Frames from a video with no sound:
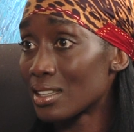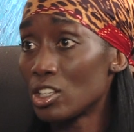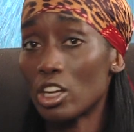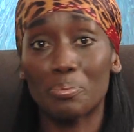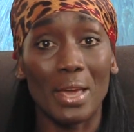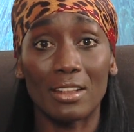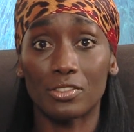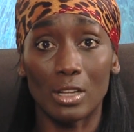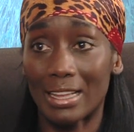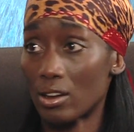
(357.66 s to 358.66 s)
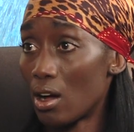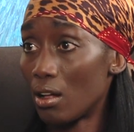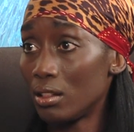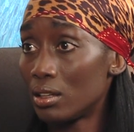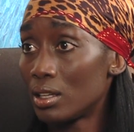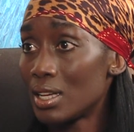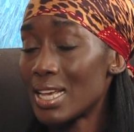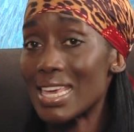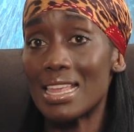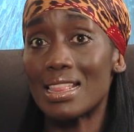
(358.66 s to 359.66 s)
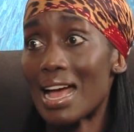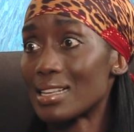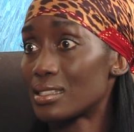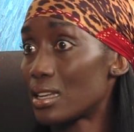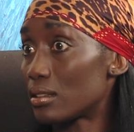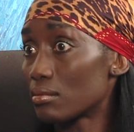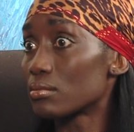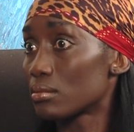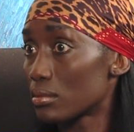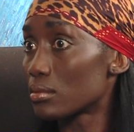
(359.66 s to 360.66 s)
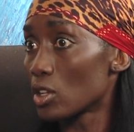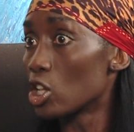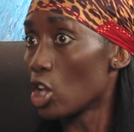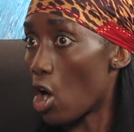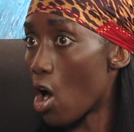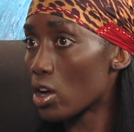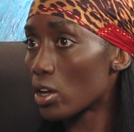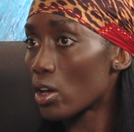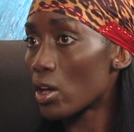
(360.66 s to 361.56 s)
Not painful at all. It lasted long.